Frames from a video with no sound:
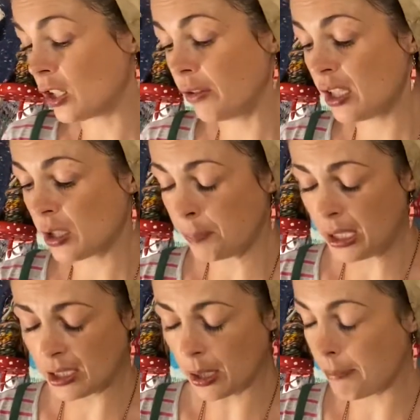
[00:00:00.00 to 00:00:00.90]
So this
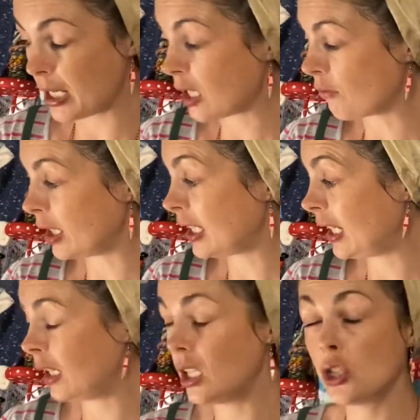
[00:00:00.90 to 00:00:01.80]
piece I'm making right
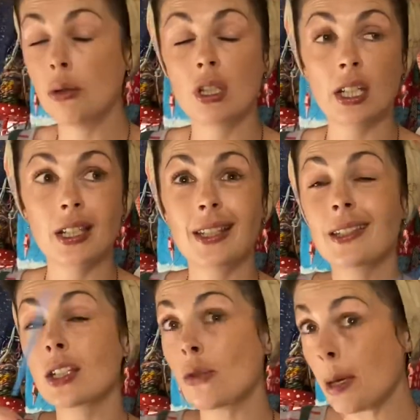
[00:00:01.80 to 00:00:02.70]
here is utilizing
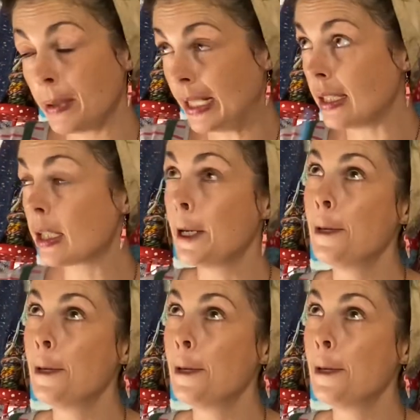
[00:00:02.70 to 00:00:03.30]
scrappies,